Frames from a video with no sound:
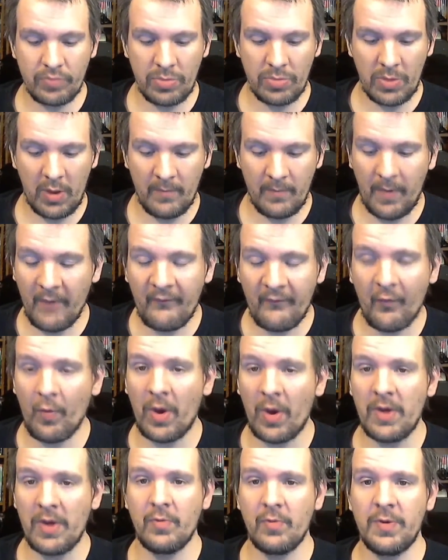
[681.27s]
But for
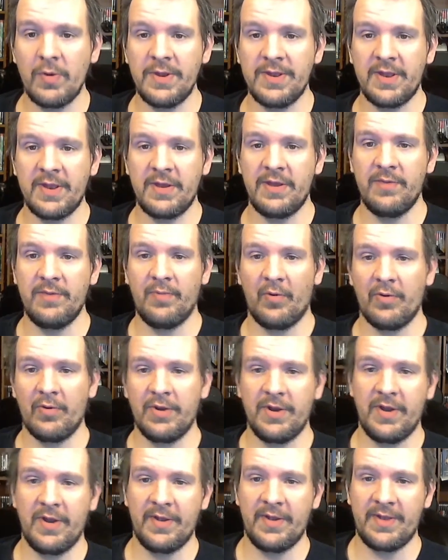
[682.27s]
whatever reason he
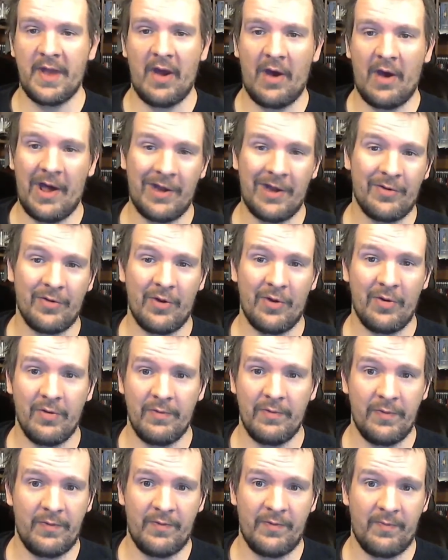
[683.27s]
pointed this out, I don't know
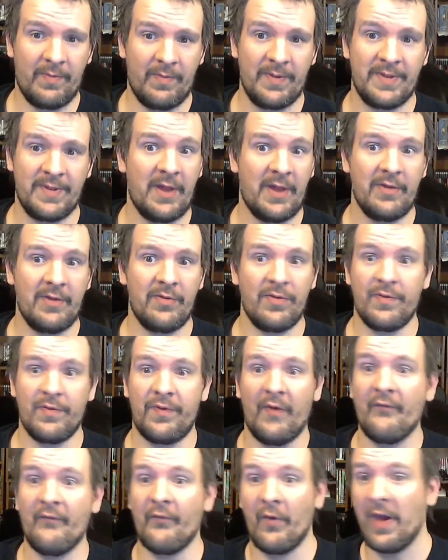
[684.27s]
if it's just been sitting on the
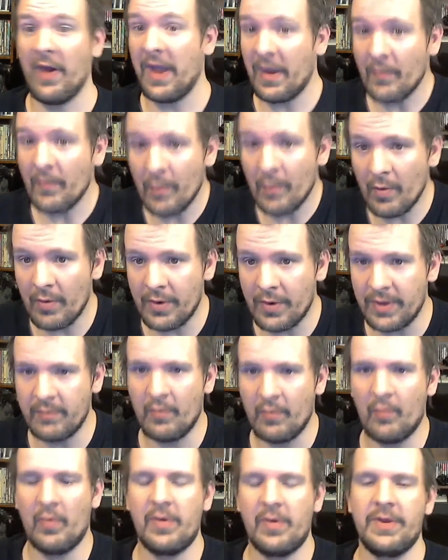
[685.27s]
shelf forever and he
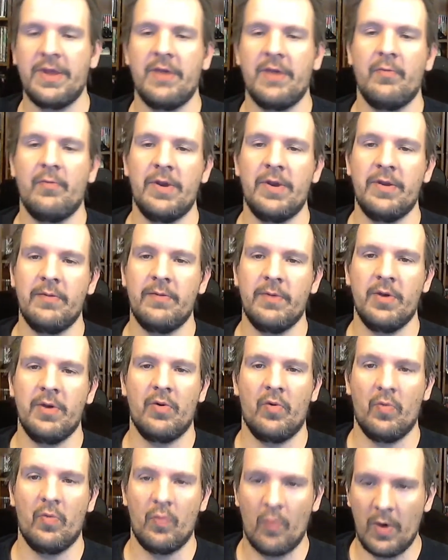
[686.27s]
will want to get rid of it
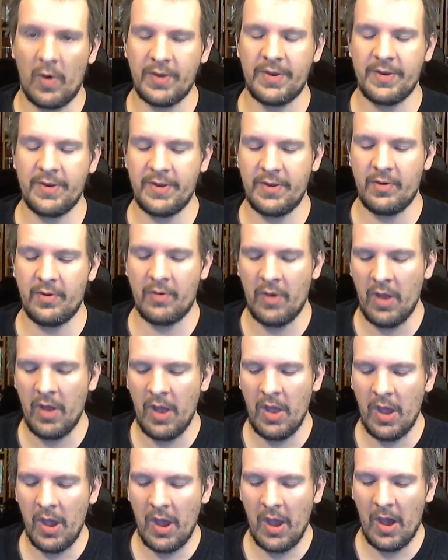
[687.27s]
or what the deal.
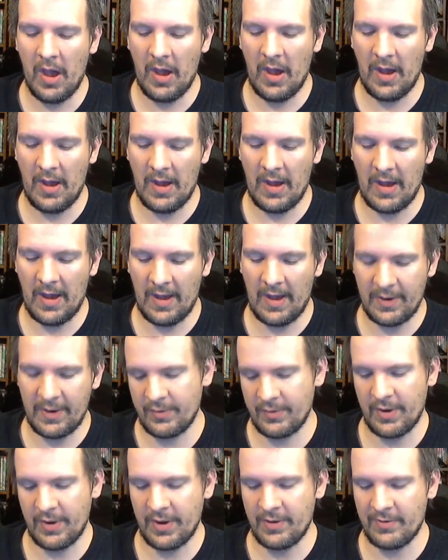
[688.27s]
I don't
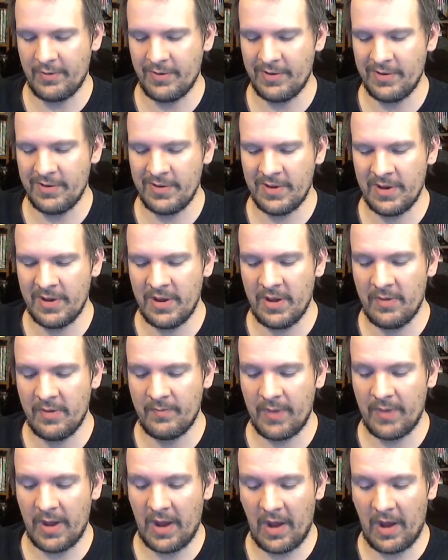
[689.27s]
know.
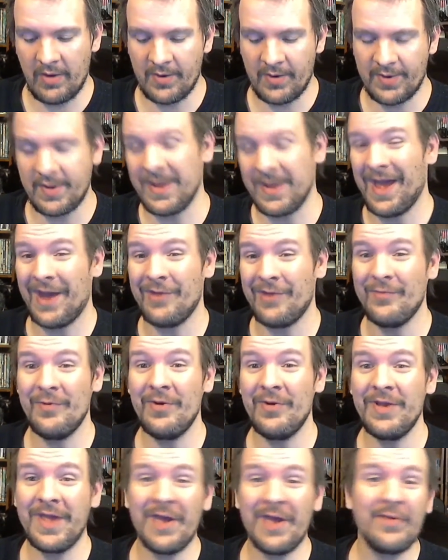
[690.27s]
But honestly, I don't
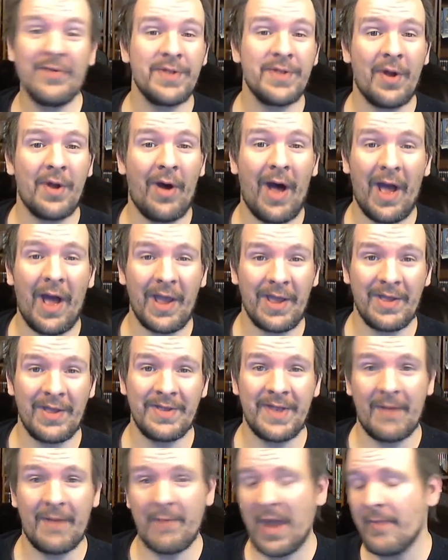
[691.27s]
really care. So, because
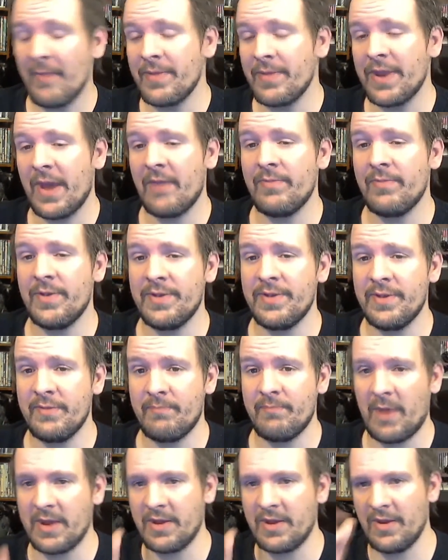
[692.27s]
I'm happy to have this in
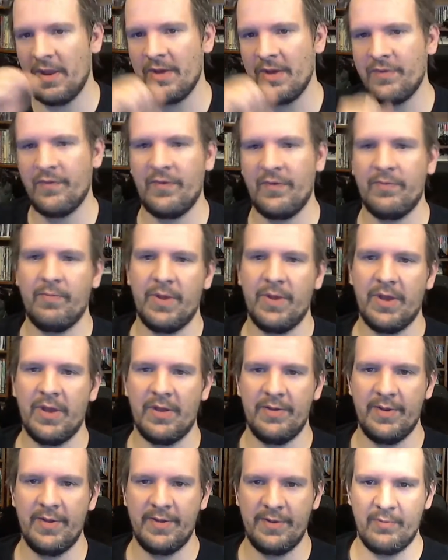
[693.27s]
my collection
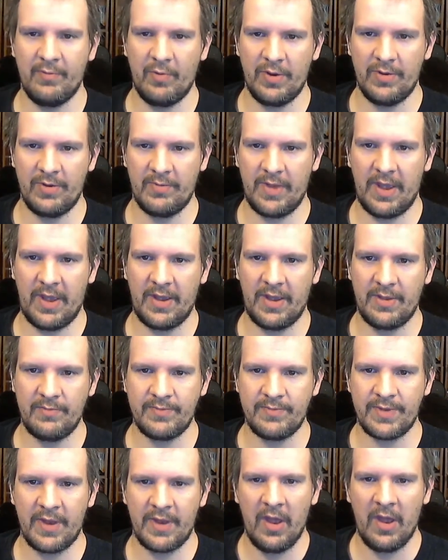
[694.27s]
because this is one of them
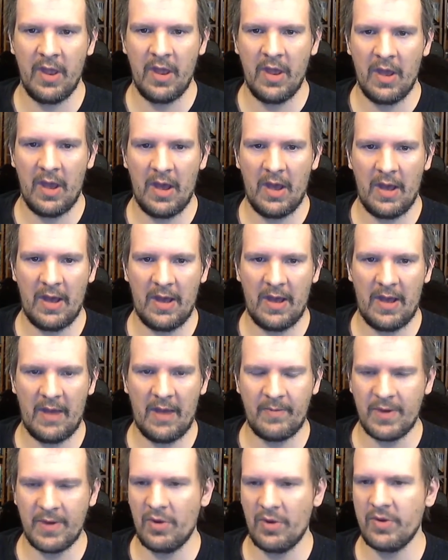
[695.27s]
games I've
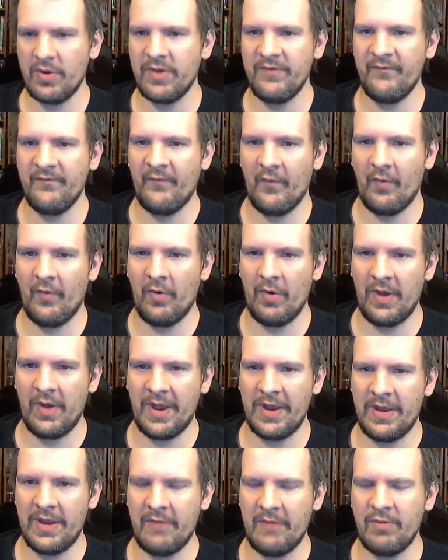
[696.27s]
been looking for,
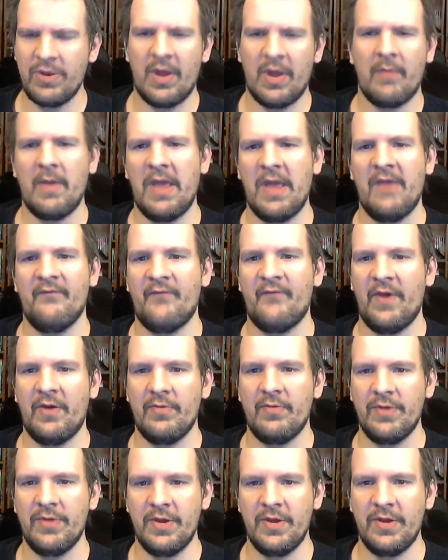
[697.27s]
and every time I have
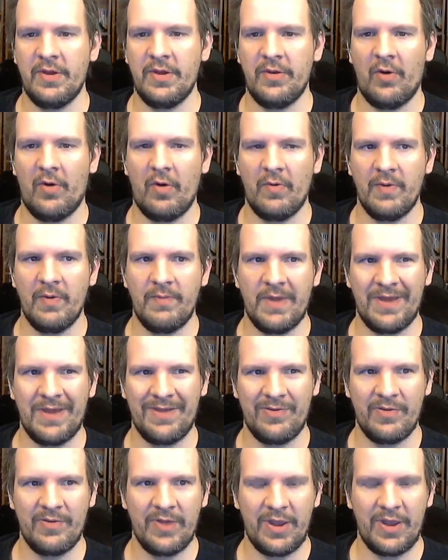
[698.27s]
found it, it always
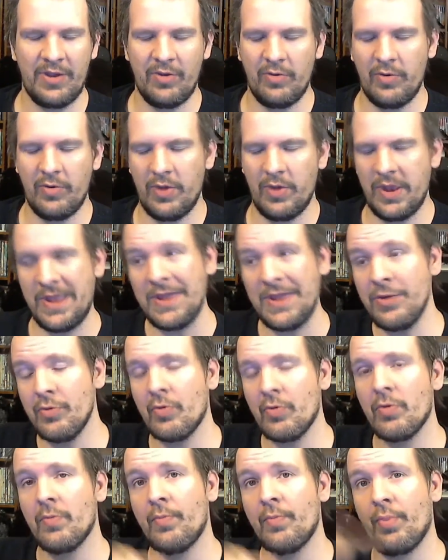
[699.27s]
been
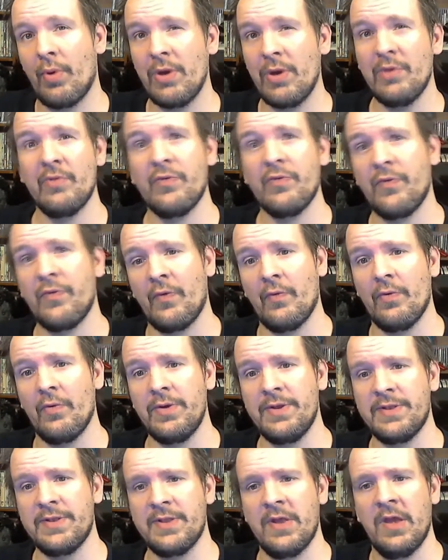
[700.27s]
either player
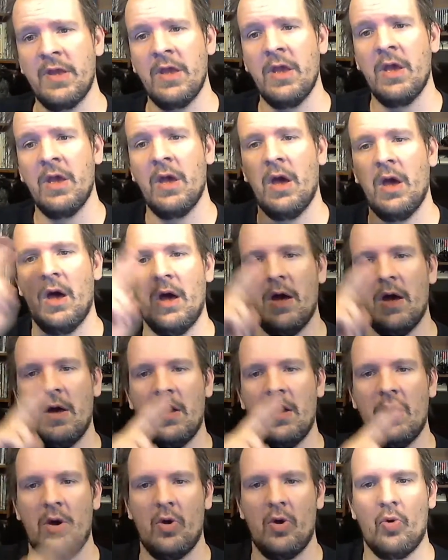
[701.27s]
choice
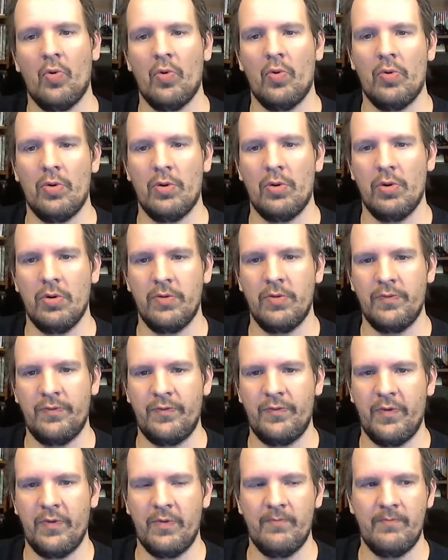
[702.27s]
or
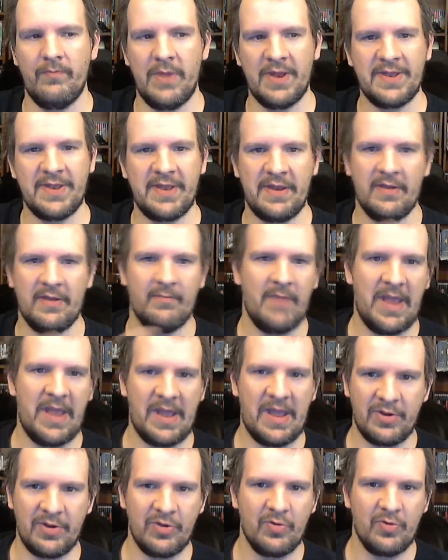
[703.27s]
just missing a
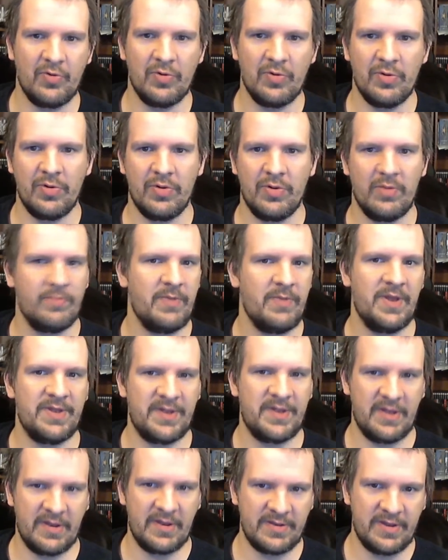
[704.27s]
manual,
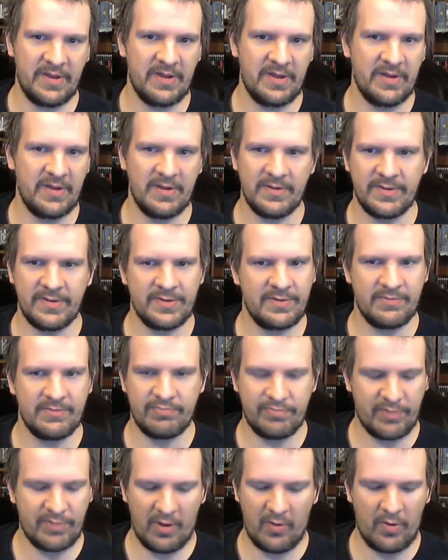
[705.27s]
missing a disc,
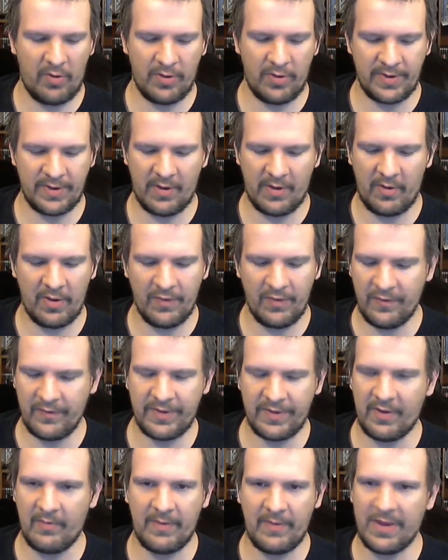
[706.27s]
so on and so on. Just
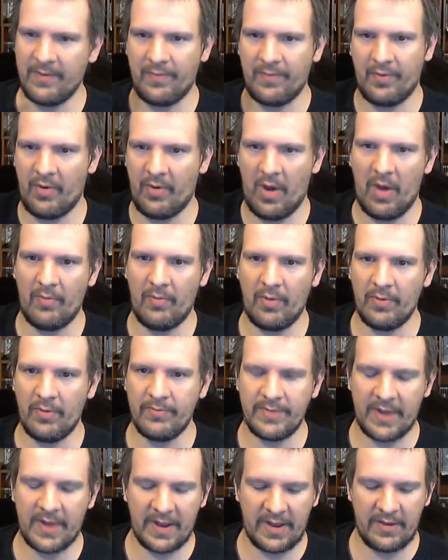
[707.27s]
so many
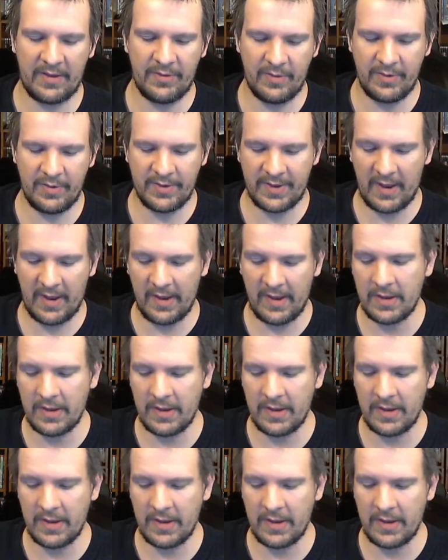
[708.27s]
problems, I guess you could say.